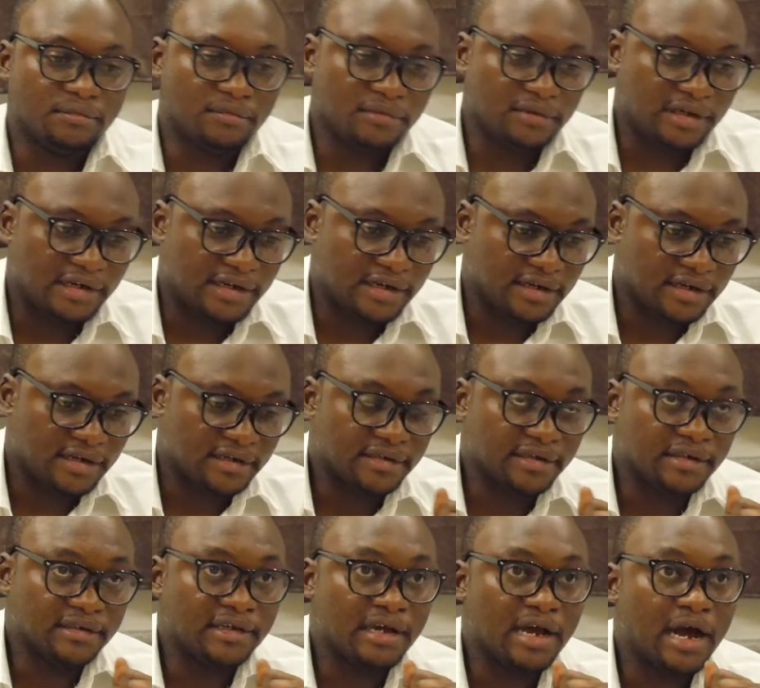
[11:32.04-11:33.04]

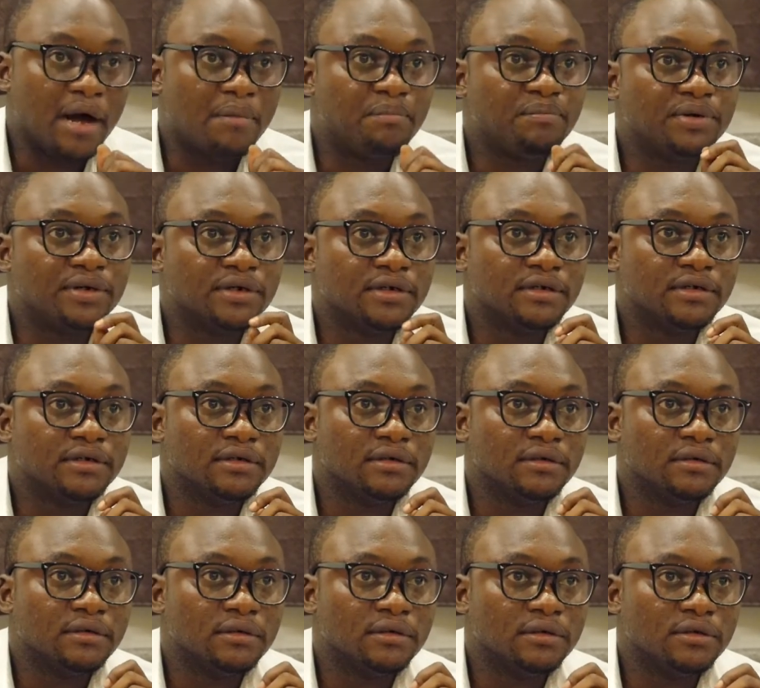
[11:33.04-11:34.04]
the app
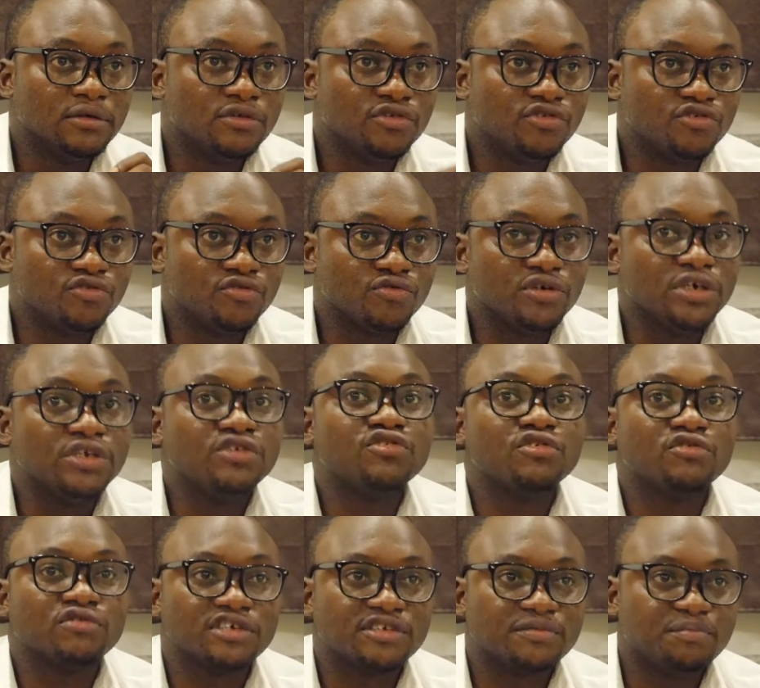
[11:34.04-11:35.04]
to
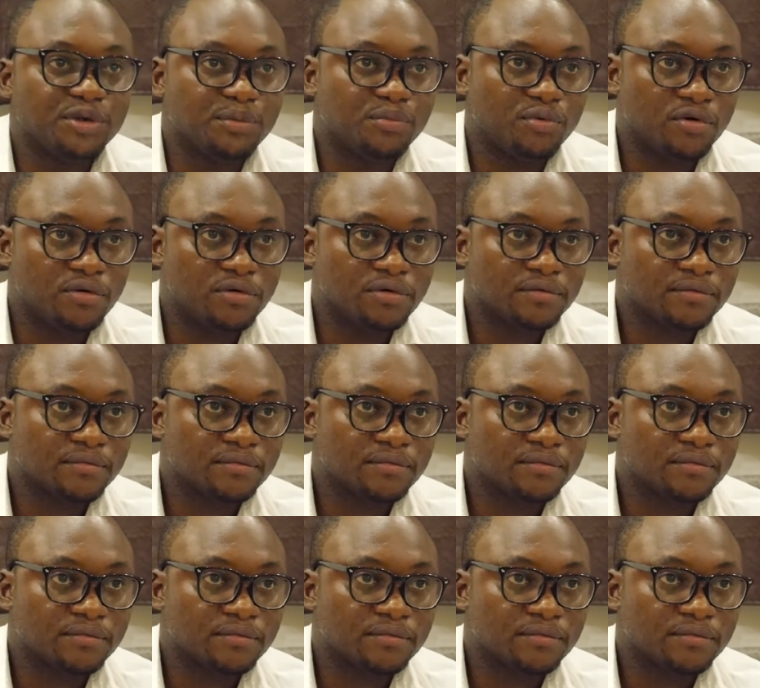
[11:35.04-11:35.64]
interest people.